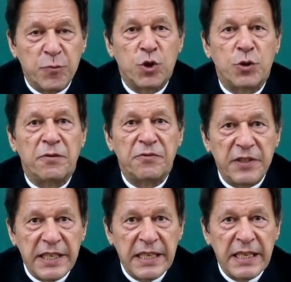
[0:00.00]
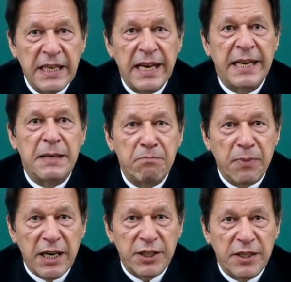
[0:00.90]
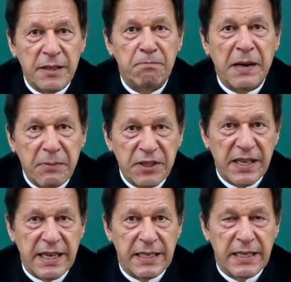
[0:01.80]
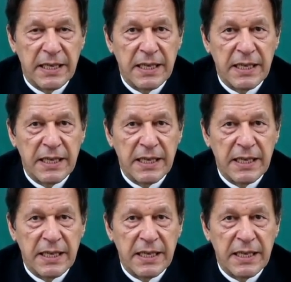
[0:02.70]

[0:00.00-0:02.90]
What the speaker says: through a free and impartial plebiscite